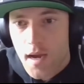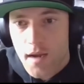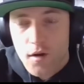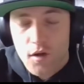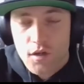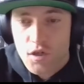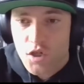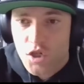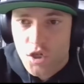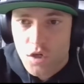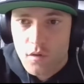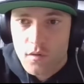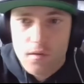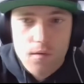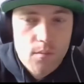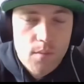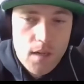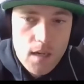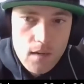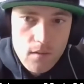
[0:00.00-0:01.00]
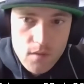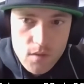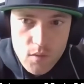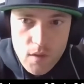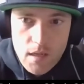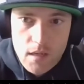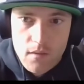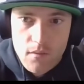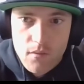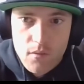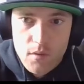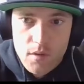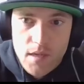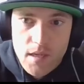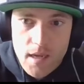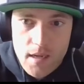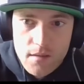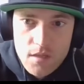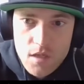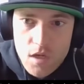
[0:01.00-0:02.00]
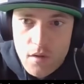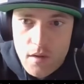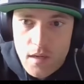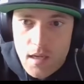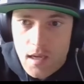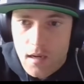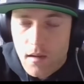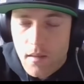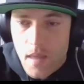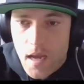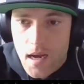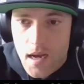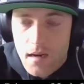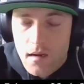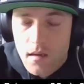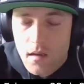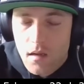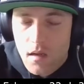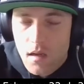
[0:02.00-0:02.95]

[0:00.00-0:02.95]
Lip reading: I couldn't show you, but I was waiting for Yan's go ahead on that.